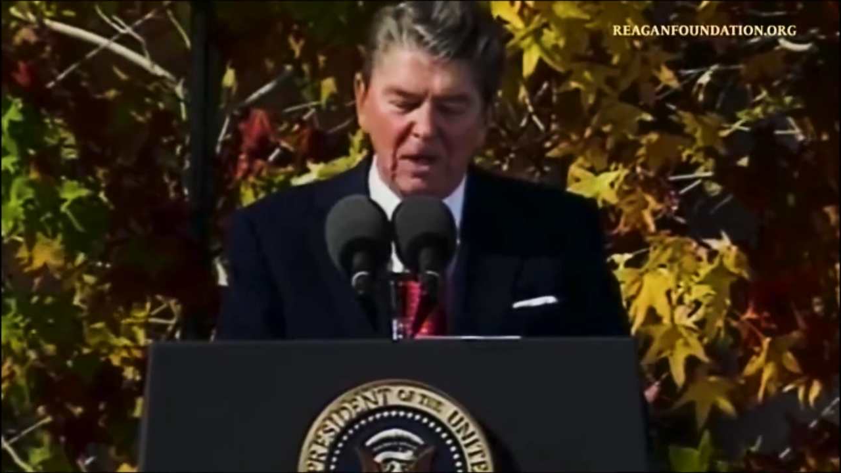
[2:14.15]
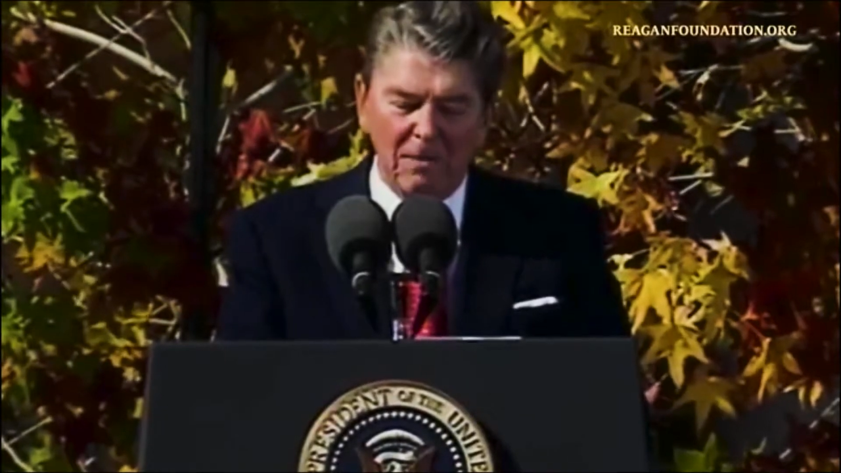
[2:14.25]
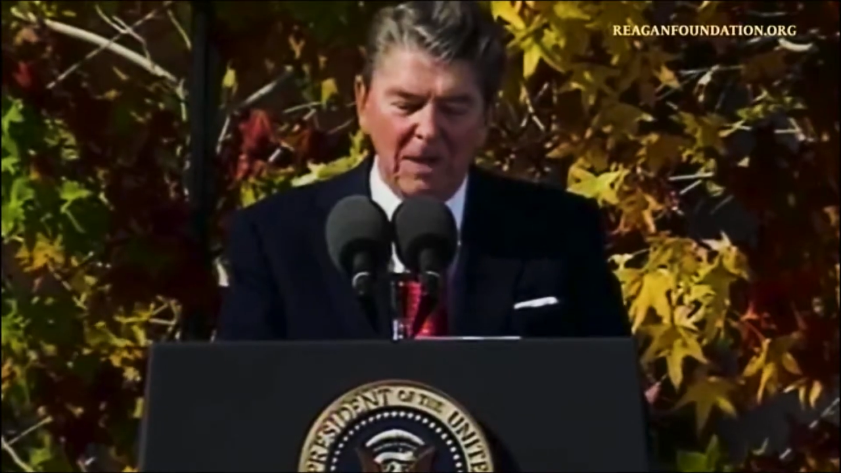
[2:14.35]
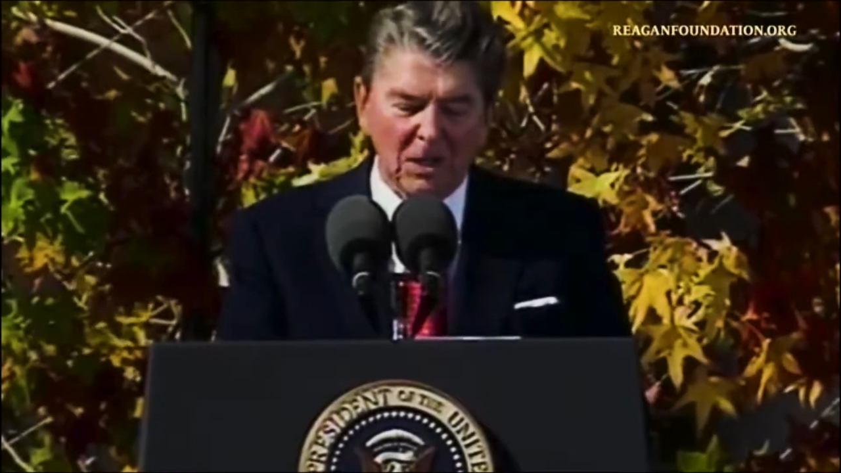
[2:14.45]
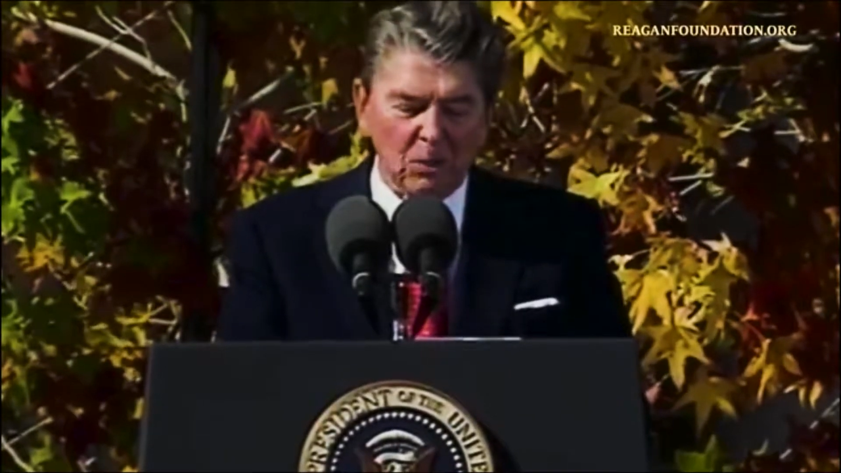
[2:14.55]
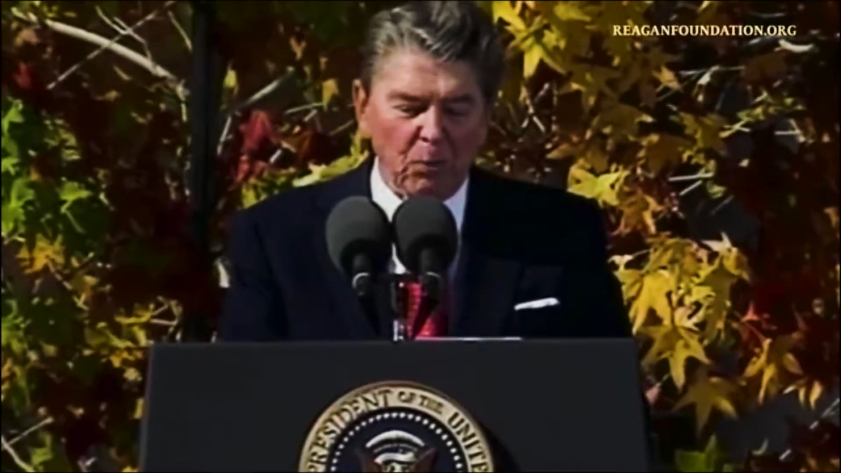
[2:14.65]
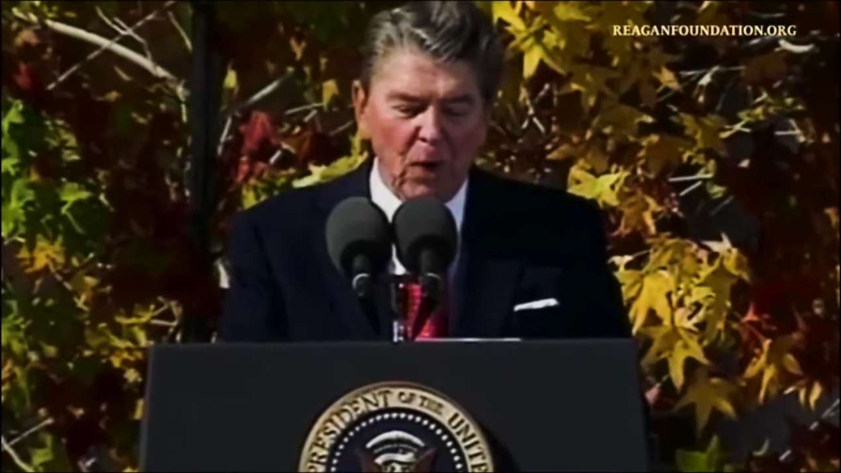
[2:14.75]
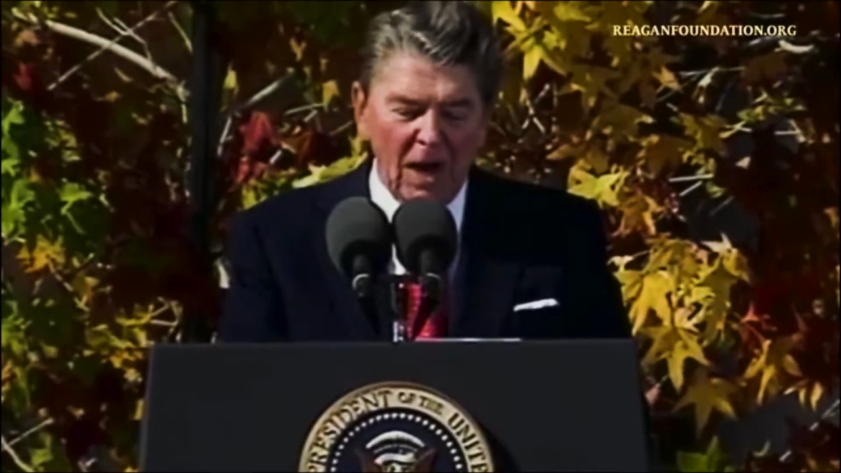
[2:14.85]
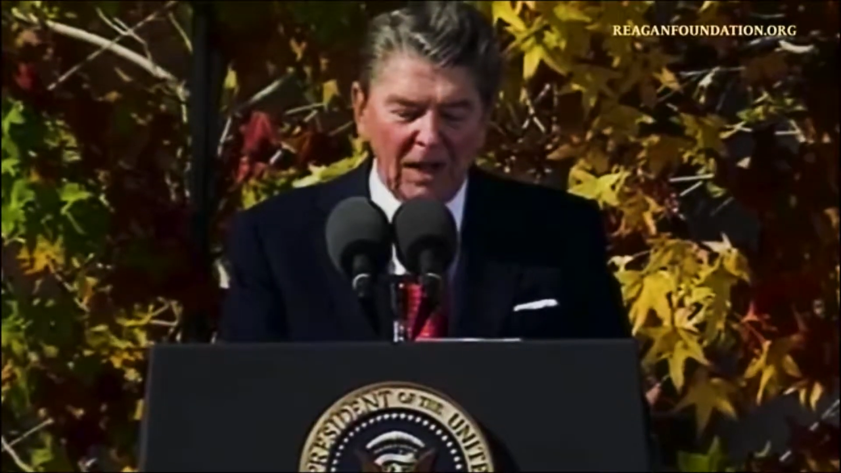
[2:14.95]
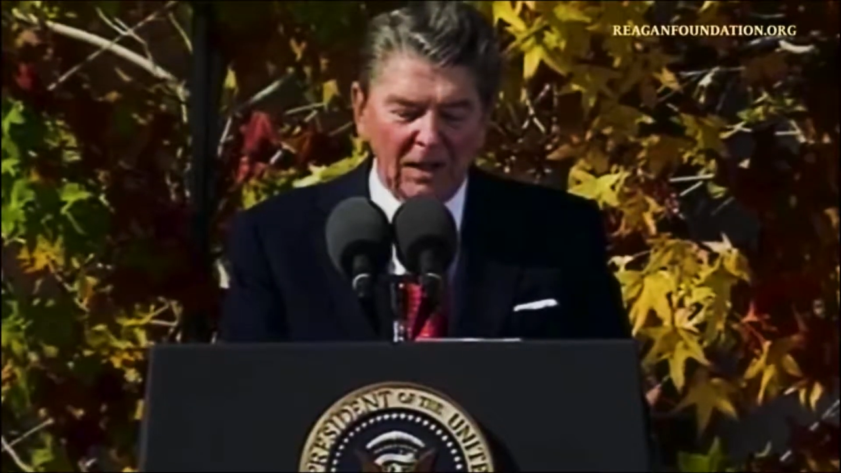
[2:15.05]
the immense
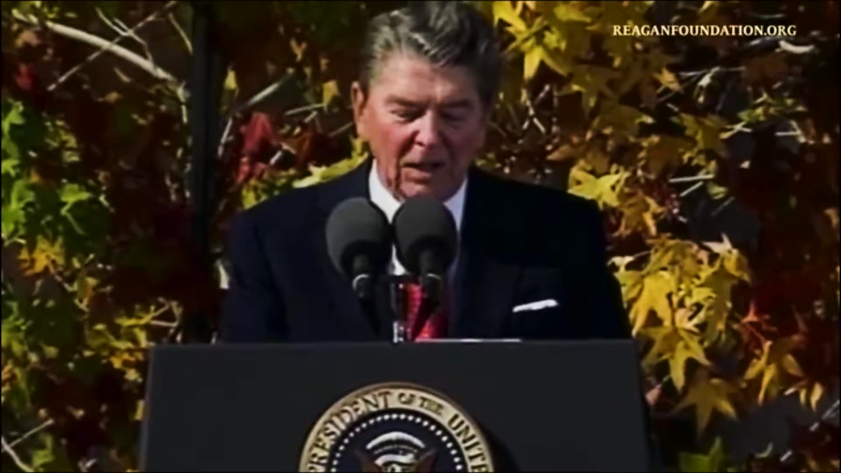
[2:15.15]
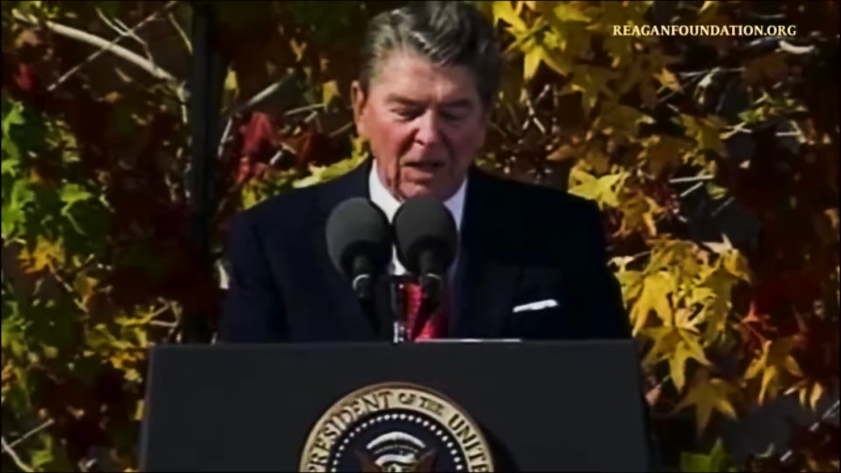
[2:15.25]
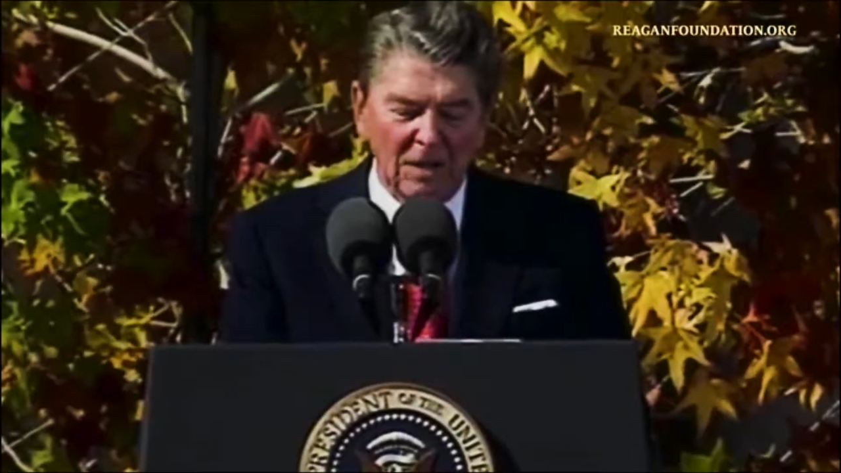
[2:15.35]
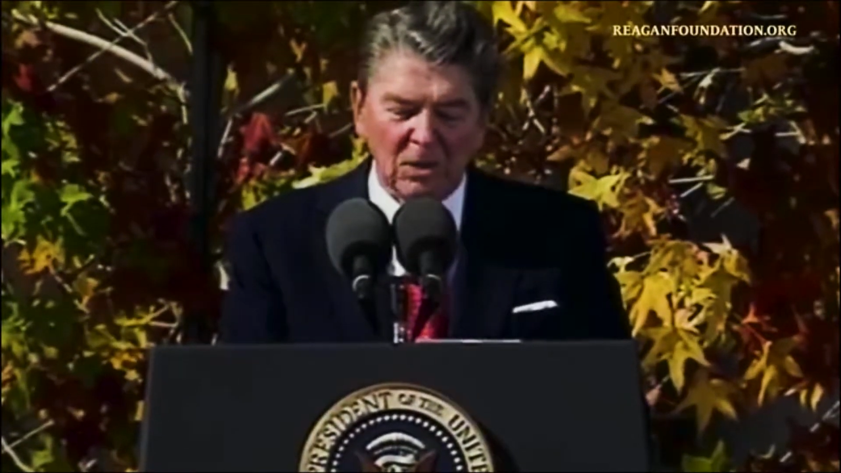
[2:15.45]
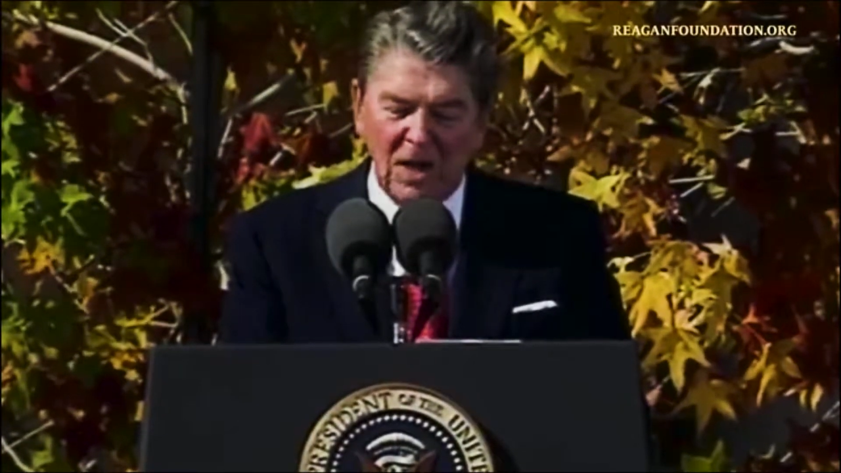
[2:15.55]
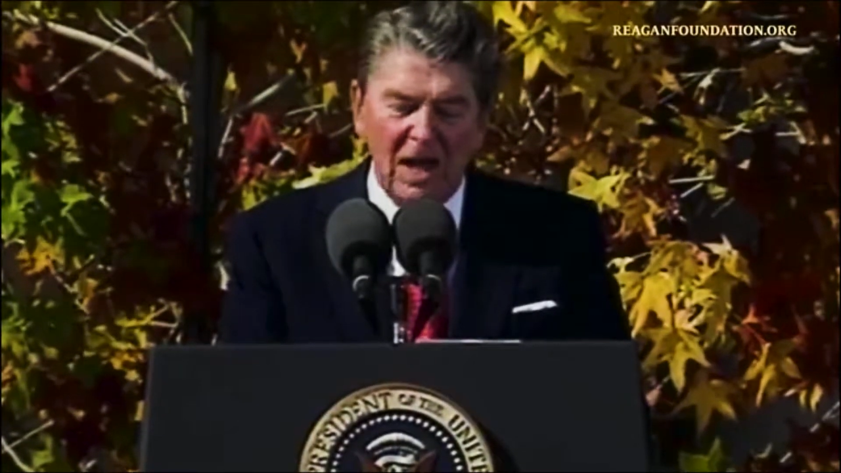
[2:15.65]
pride that comes